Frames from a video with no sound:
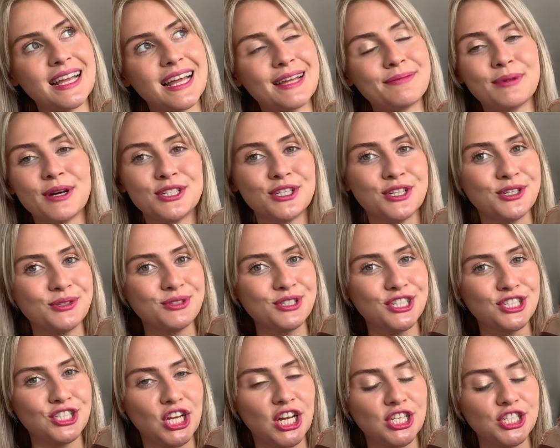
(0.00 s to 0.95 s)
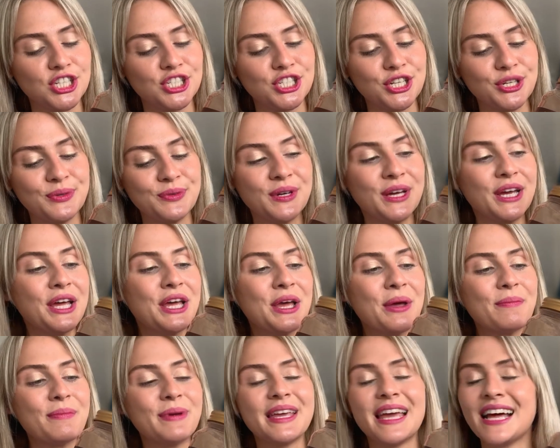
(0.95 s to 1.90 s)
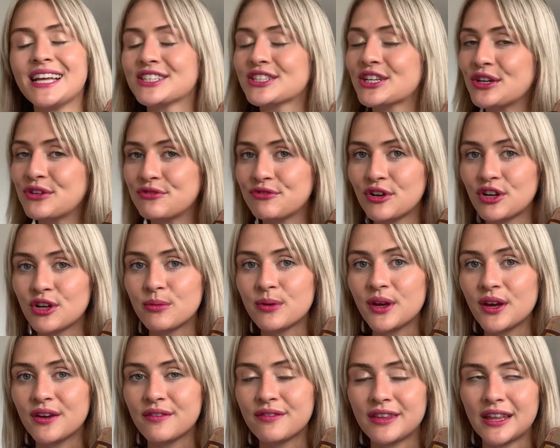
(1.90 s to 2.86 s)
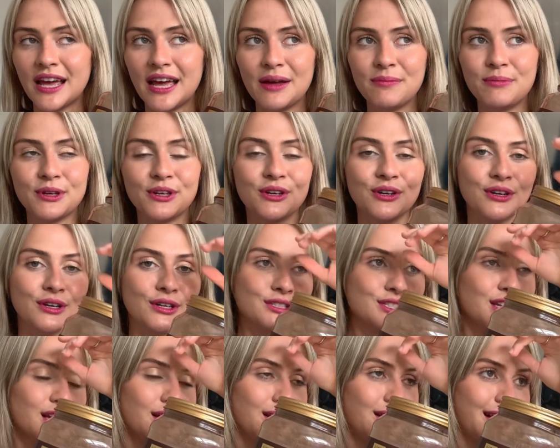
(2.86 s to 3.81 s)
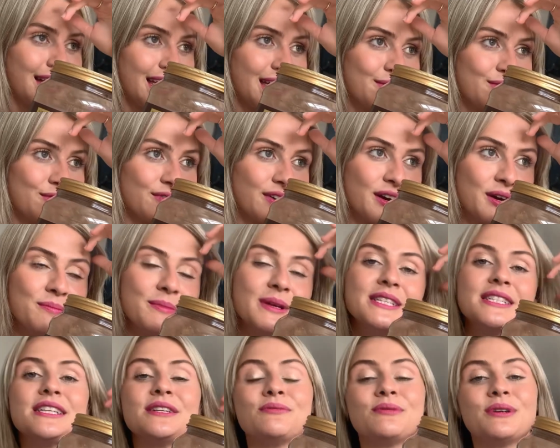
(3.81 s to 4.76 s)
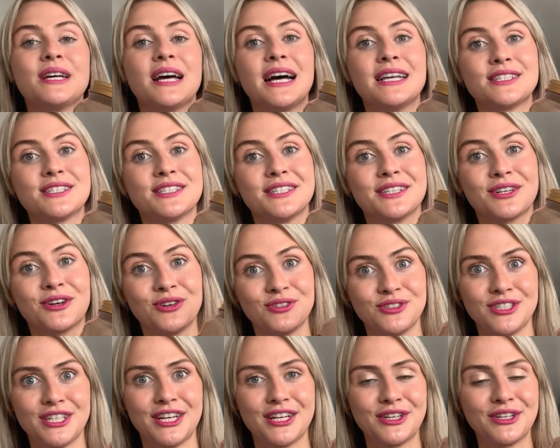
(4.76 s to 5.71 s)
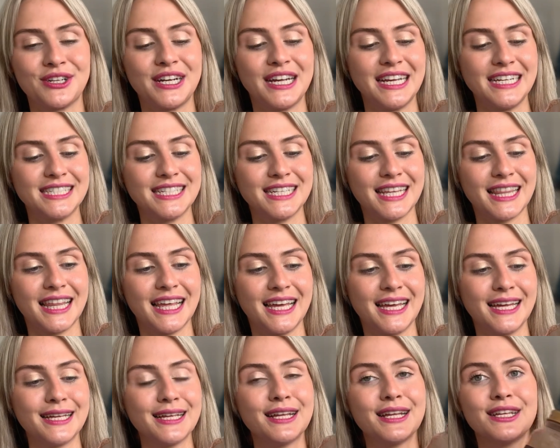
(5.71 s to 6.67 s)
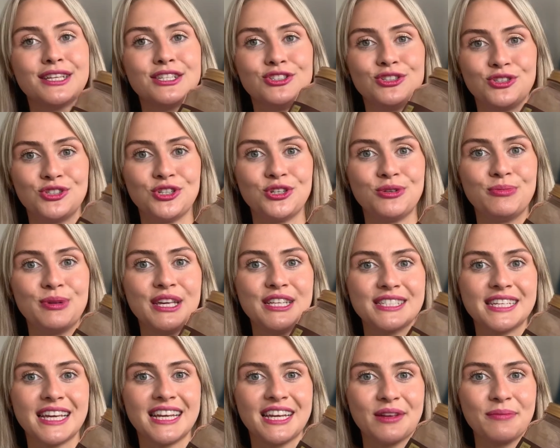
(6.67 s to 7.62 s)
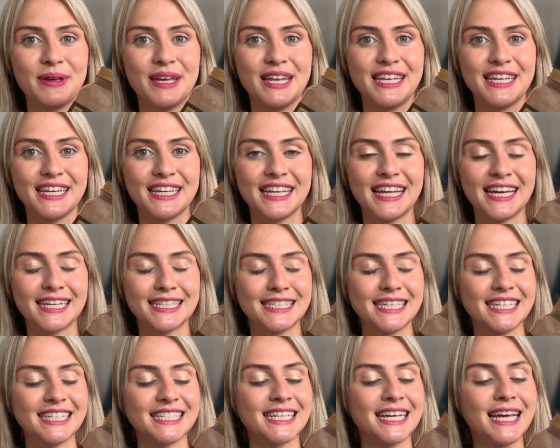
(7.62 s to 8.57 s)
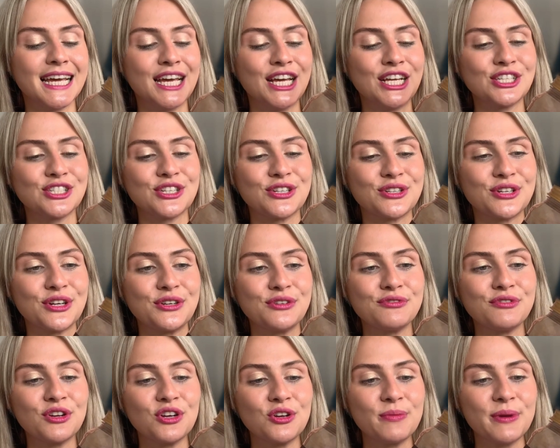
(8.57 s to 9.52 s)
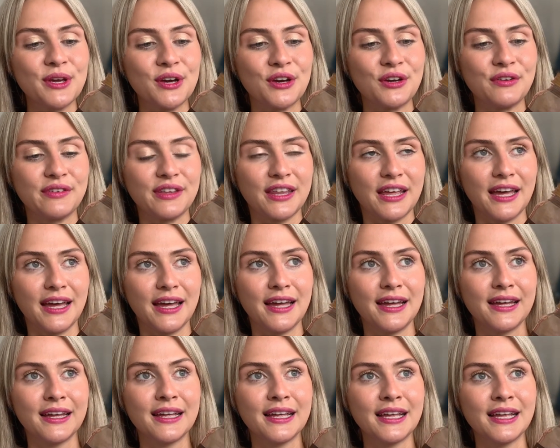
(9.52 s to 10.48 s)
But I don't know what to change it to. But yes, go and follow me over there, because I am very busy as a content creator, that YouTube is getting a bit neglected. So go follow me over there,